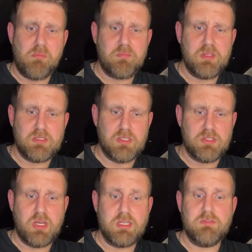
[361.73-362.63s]
This is the
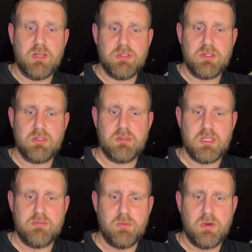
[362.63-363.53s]
chase version. The
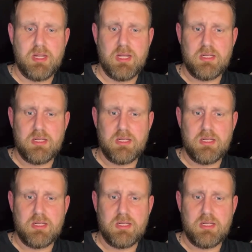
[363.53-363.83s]
other one had